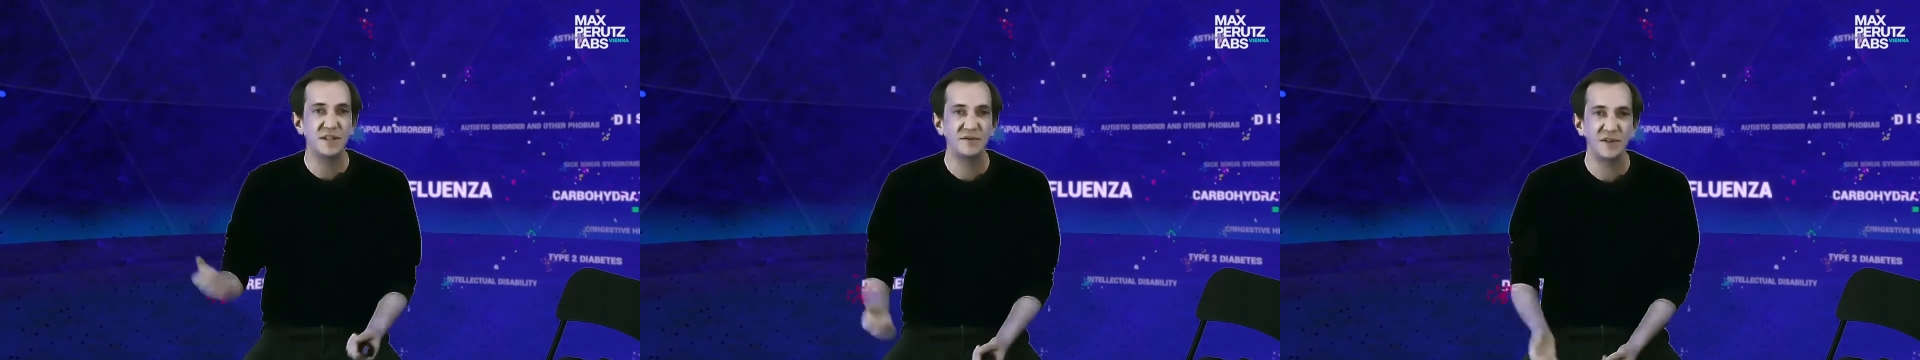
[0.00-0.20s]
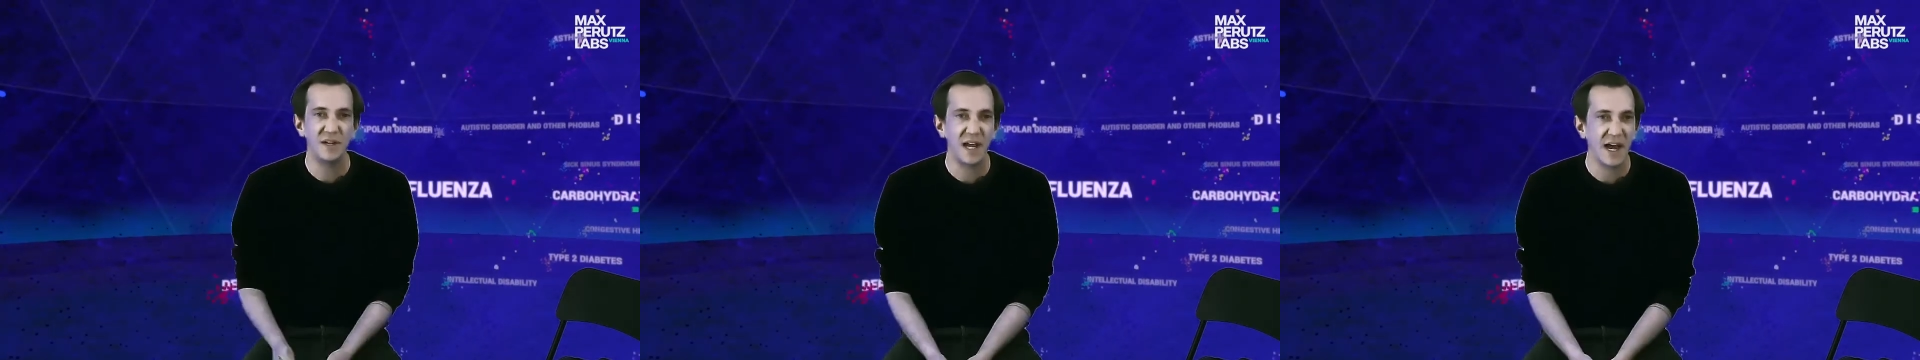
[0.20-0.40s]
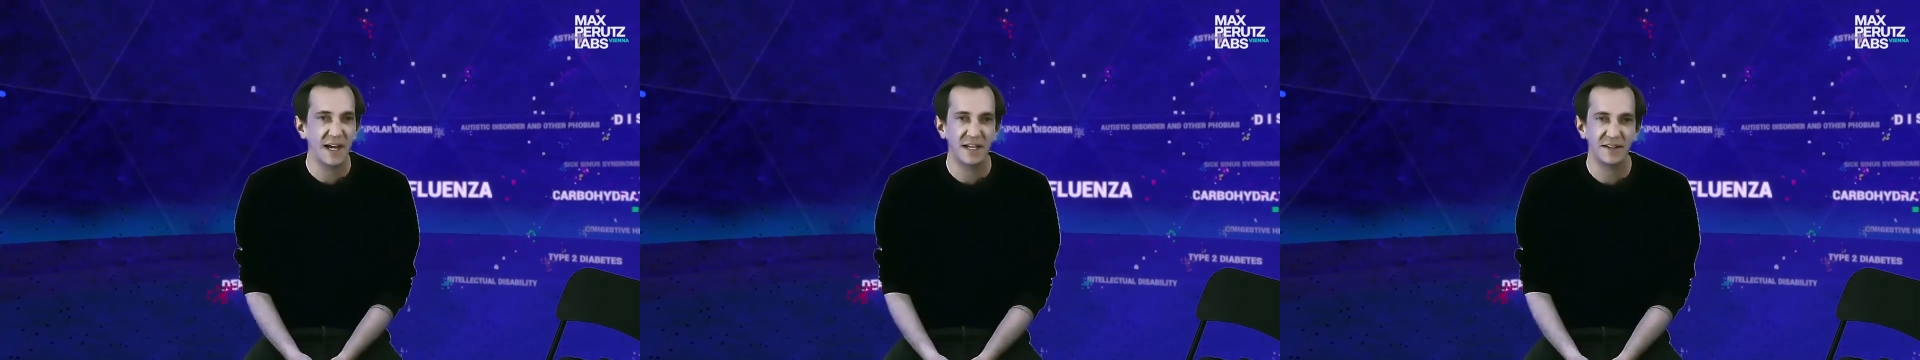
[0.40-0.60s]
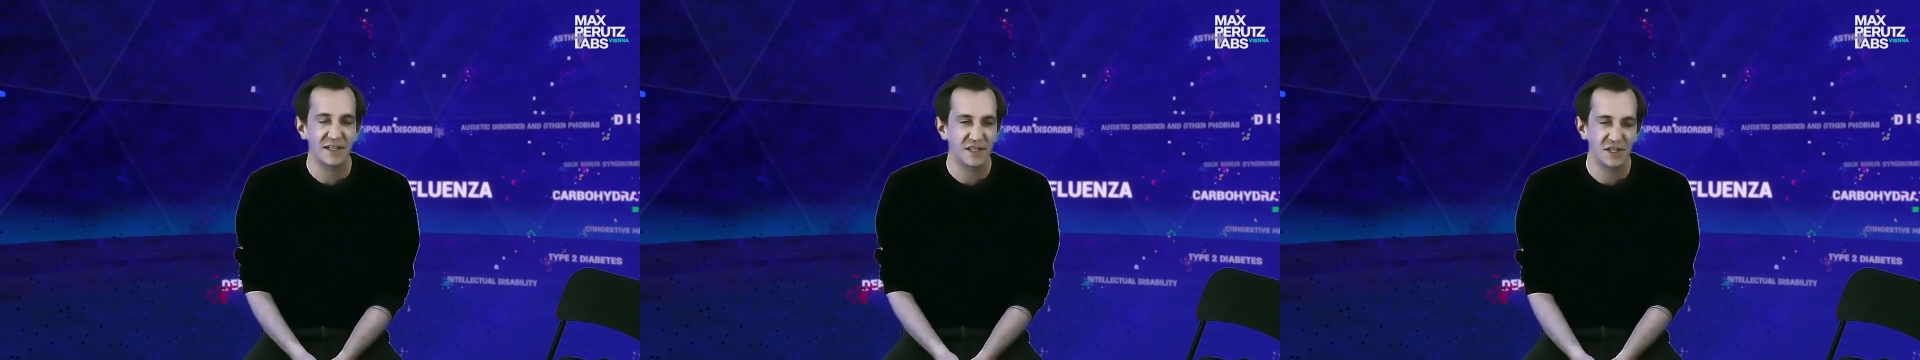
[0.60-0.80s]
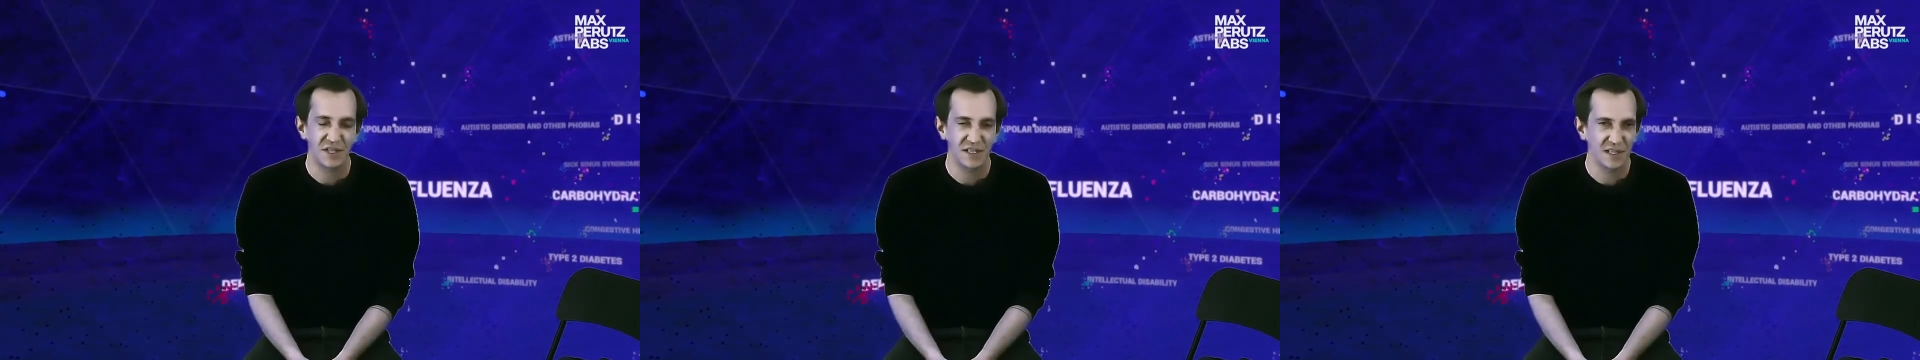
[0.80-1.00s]
if you like,
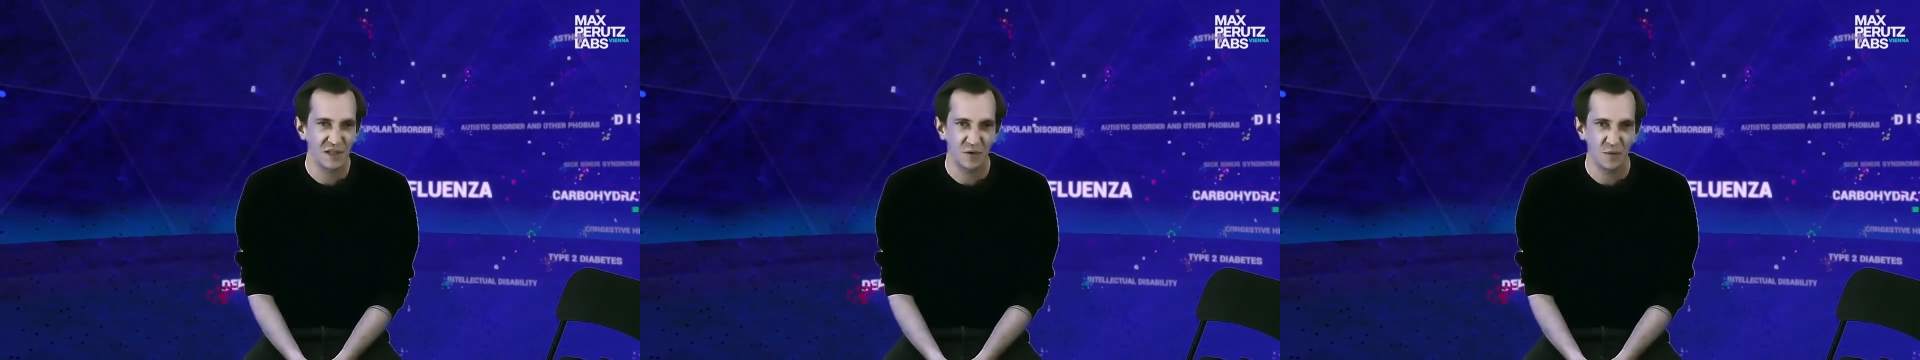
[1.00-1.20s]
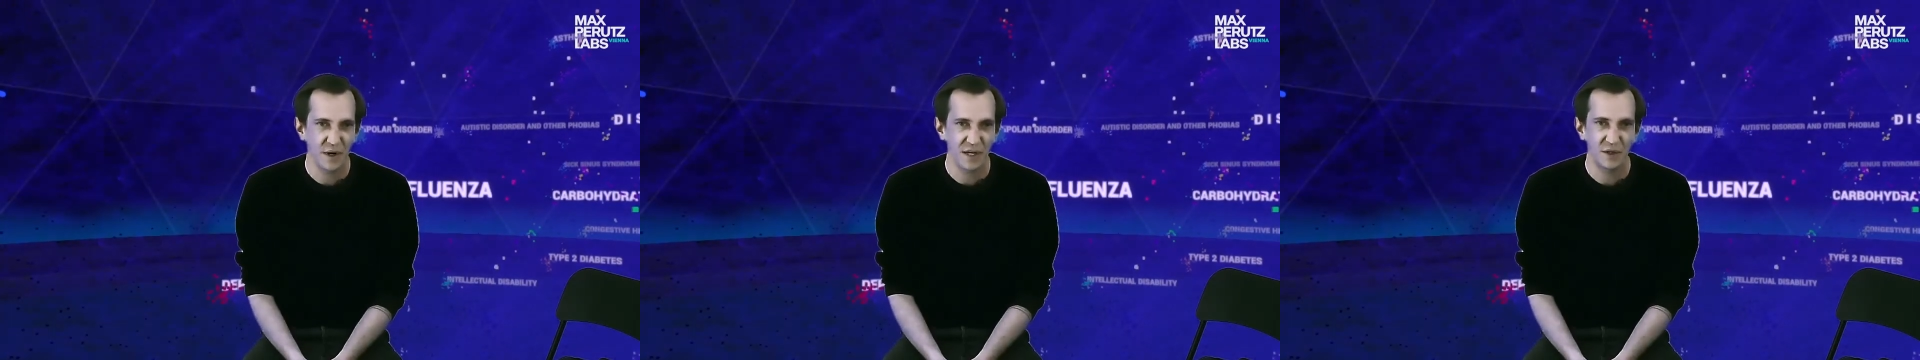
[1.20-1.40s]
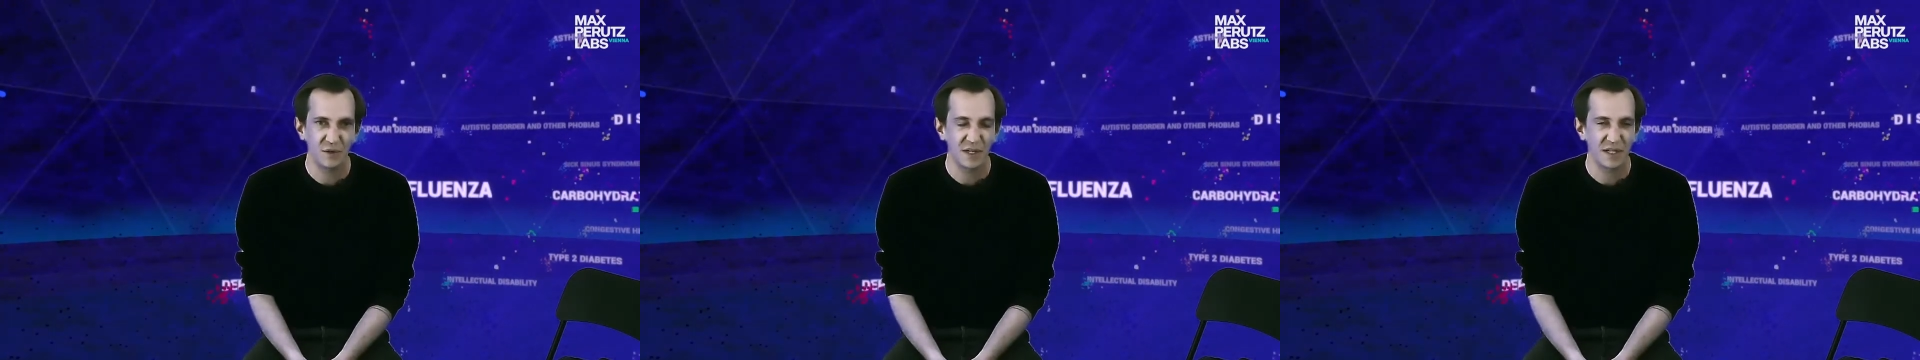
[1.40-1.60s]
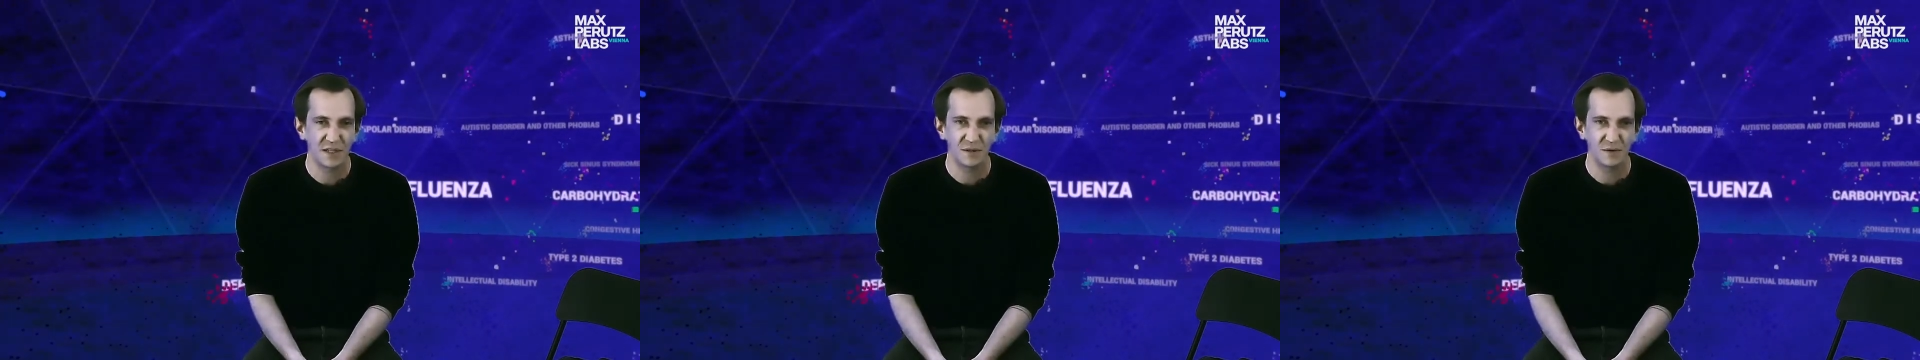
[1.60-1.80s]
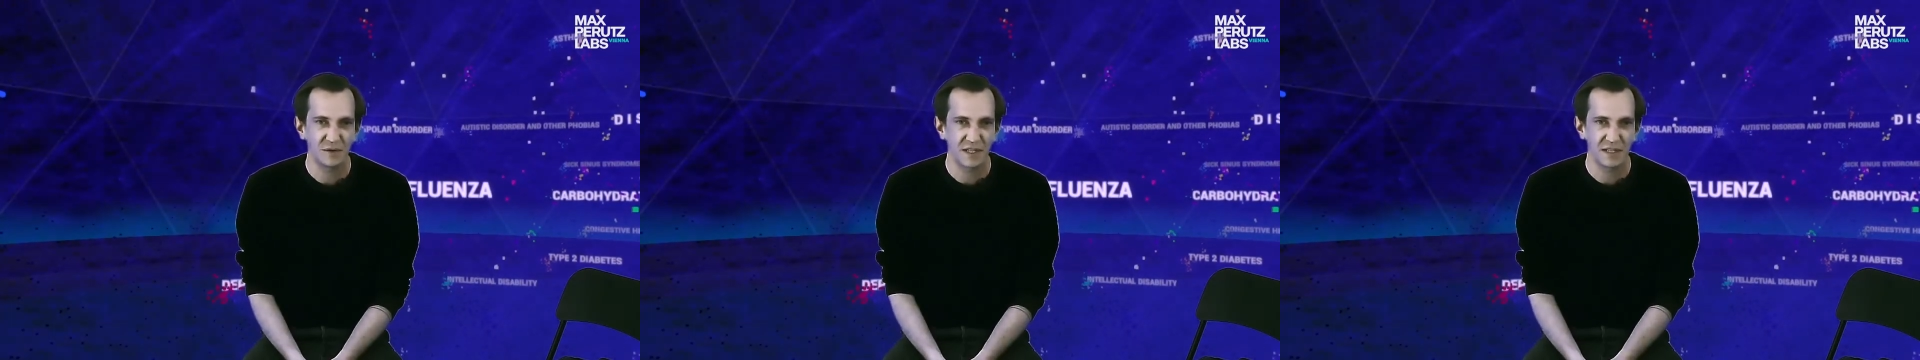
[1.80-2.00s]
there's just no way you can
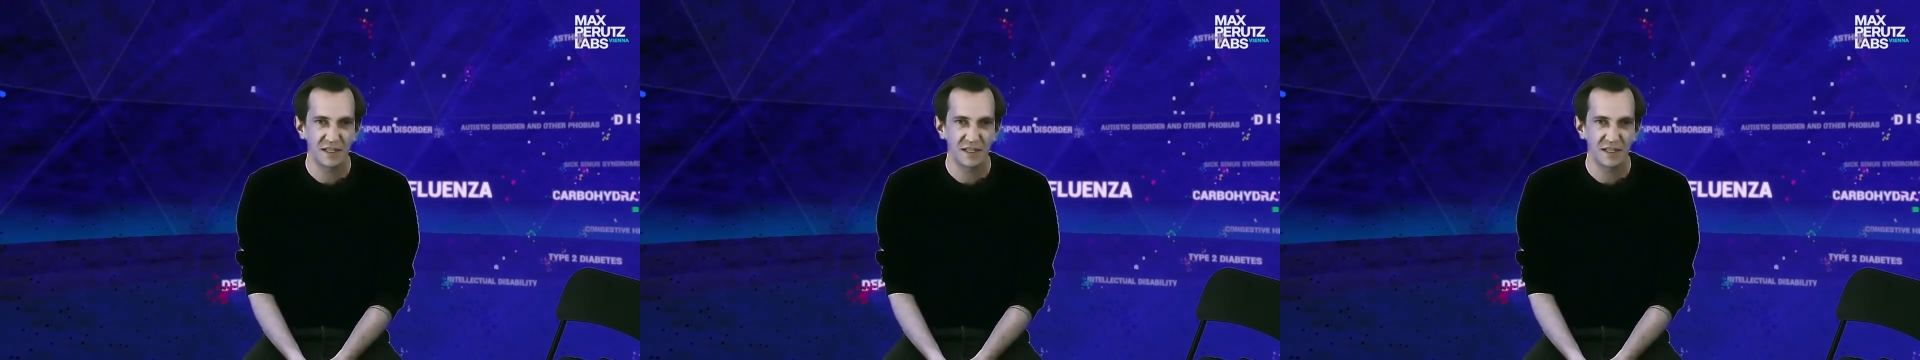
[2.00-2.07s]
do that.